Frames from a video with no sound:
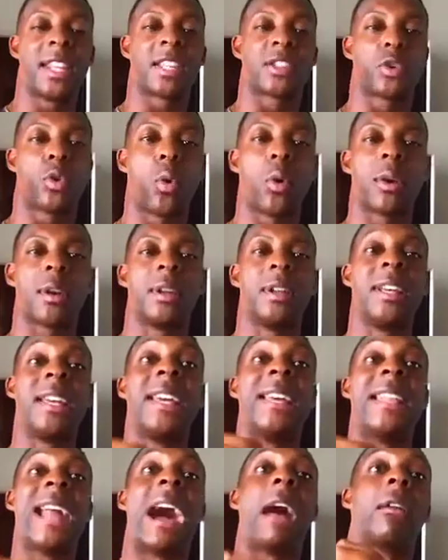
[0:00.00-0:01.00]
that's going on
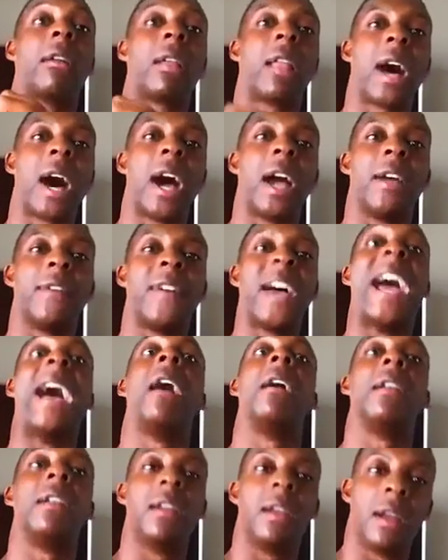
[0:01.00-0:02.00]
in our life
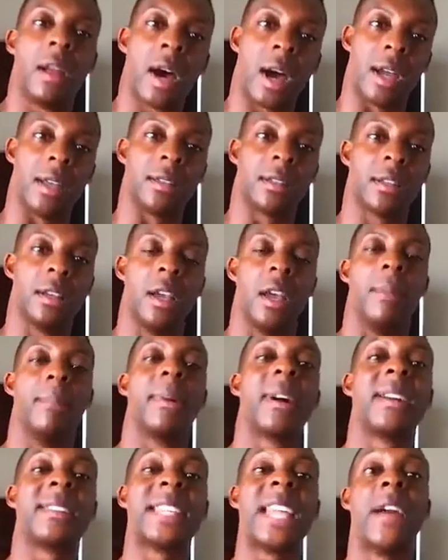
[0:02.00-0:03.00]
at night
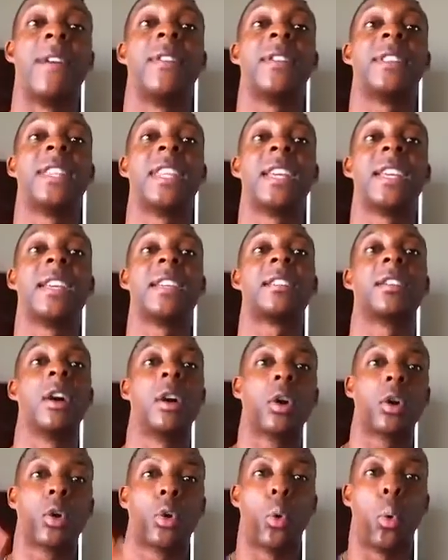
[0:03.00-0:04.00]
because everything is
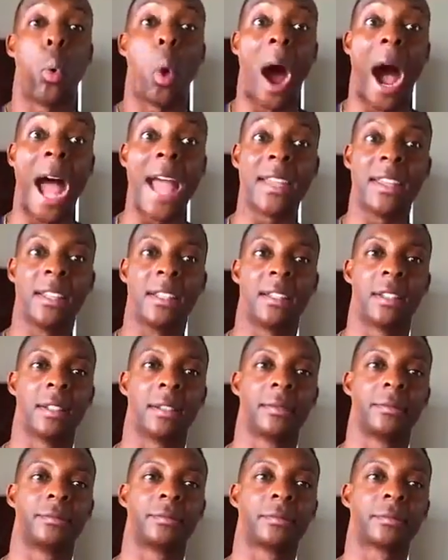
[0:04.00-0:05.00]
quiet.
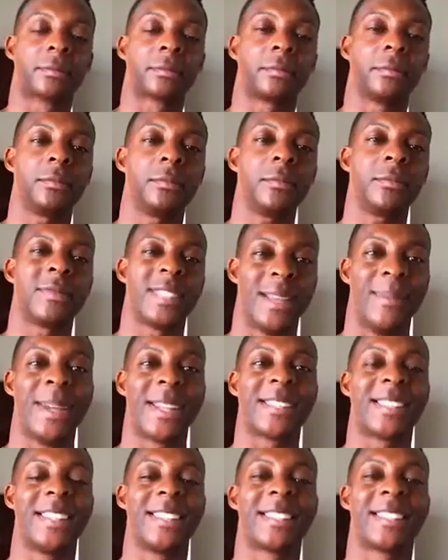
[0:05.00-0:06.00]
That
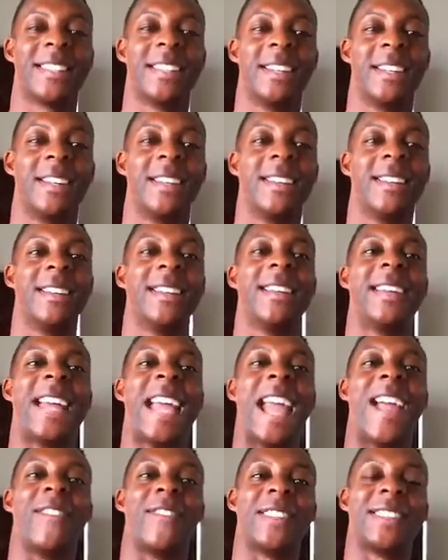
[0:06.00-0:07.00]
makes sense?
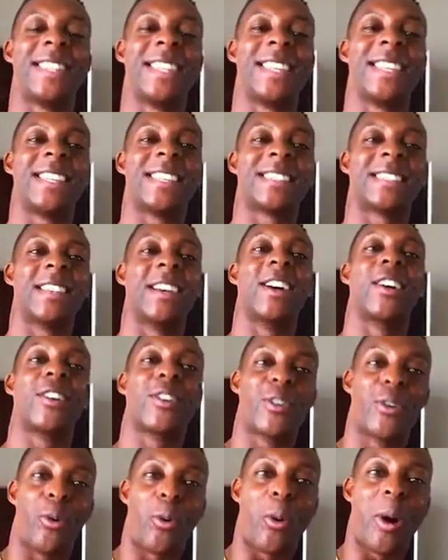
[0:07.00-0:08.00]
Everything is
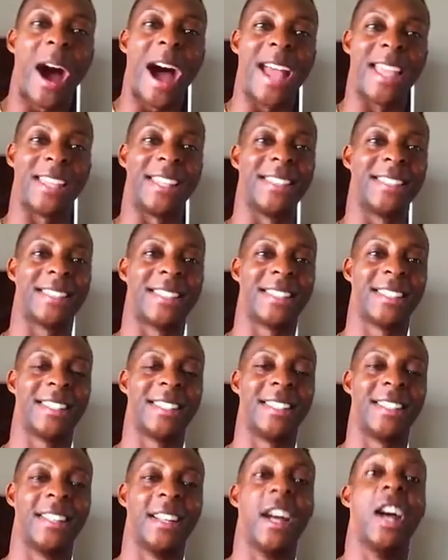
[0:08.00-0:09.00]
quiet.
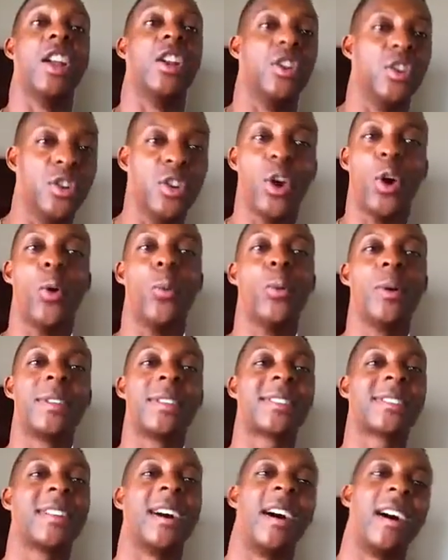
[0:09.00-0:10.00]
No
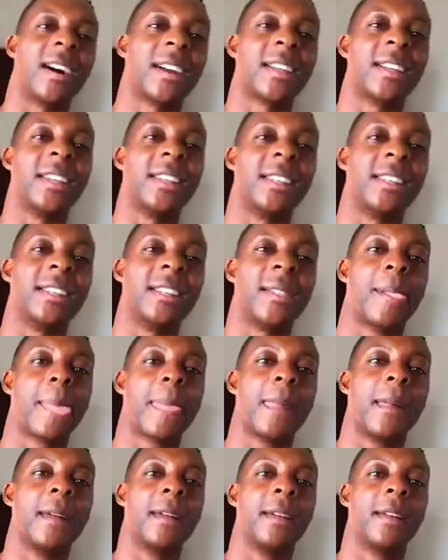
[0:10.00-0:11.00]
one's talking,
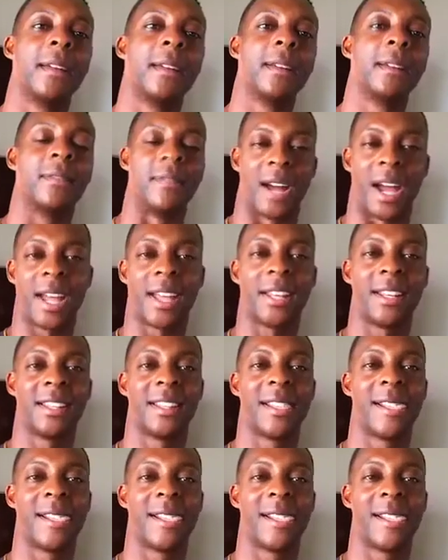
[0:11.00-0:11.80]
right?